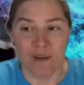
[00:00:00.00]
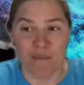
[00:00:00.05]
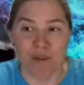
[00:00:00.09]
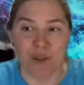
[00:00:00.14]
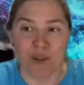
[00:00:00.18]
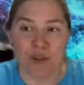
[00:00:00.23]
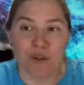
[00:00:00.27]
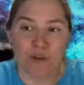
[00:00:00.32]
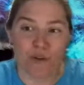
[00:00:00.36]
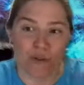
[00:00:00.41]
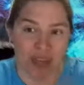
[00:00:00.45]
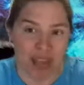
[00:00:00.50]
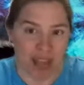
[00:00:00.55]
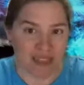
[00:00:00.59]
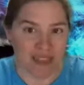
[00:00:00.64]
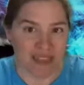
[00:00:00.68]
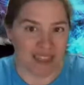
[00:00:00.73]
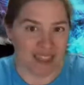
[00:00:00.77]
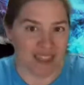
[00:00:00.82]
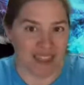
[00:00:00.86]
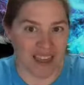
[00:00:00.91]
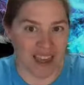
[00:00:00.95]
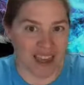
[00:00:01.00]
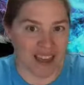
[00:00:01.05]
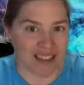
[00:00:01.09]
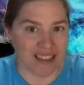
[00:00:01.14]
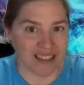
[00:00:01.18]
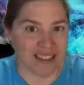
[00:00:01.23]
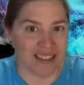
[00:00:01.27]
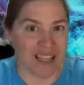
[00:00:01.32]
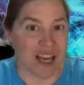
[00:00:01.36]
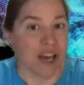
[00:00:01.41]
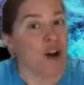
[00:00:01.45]
you get the
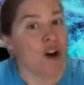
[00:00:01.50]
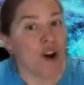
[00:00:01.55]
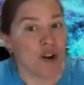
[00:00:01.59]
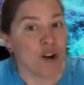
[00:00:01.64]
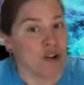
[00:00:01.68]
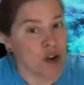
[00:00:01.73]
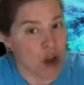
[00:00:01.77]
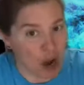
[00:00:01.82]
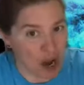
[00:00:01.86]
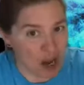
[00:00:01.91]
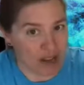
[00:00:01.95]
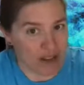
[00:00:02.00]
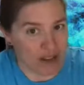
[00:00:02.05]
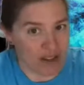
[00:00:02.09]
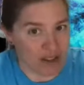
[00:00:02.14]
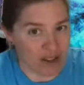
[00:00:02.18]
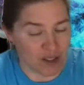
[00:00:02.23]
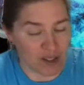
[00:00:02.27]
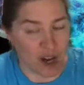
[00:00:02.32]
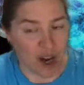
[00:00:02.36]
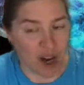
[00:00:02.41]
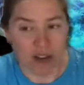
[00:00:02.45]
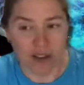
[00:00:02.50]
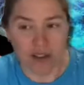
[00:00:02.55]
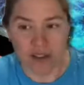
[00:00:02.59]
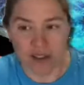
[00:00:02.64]
things that are not in stock.